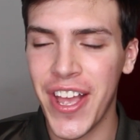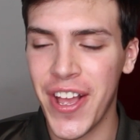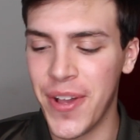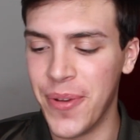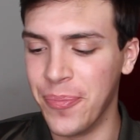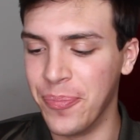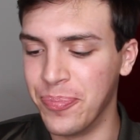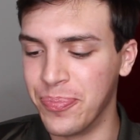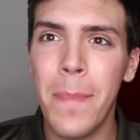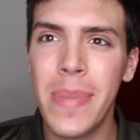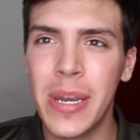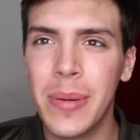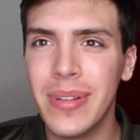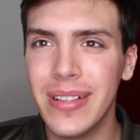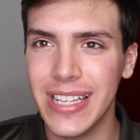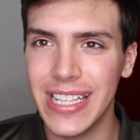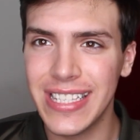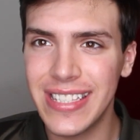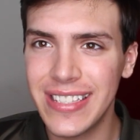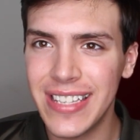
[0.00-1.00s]

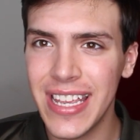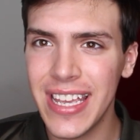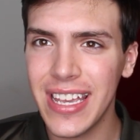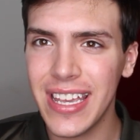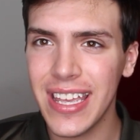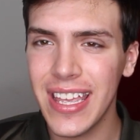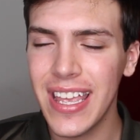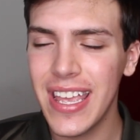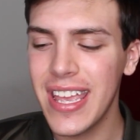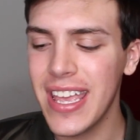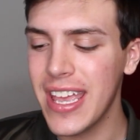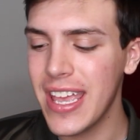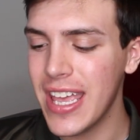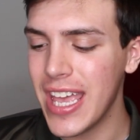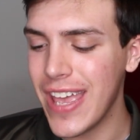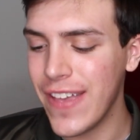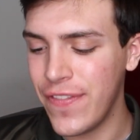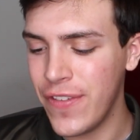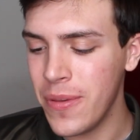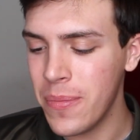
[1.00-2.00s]
minimalistic,
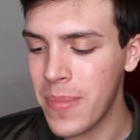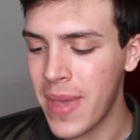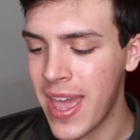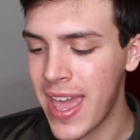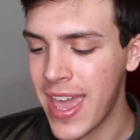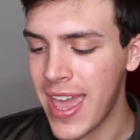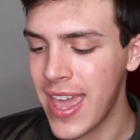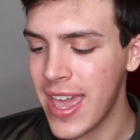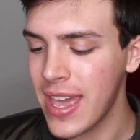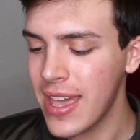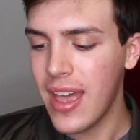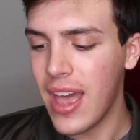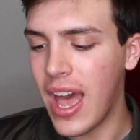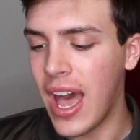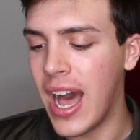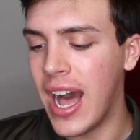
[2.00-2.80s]
if you may.